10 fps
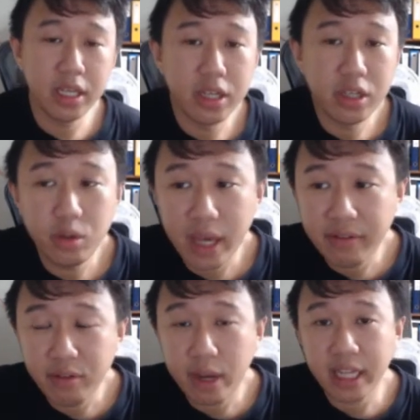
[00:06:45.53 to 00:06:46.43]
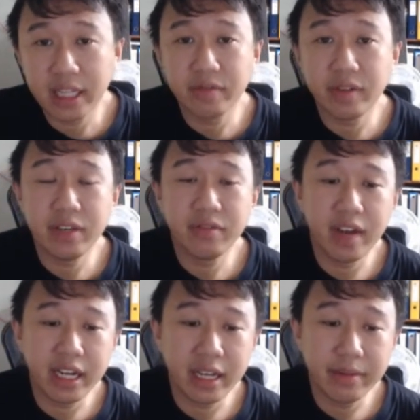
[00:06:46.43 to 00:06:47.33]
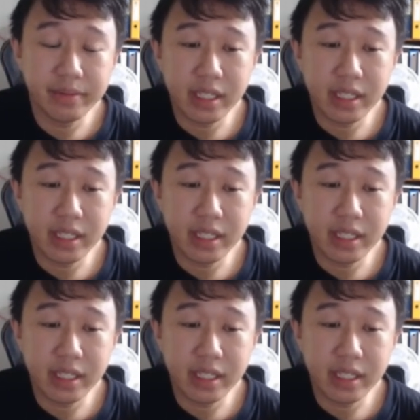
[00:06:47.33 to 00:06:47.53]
You have to actively find them.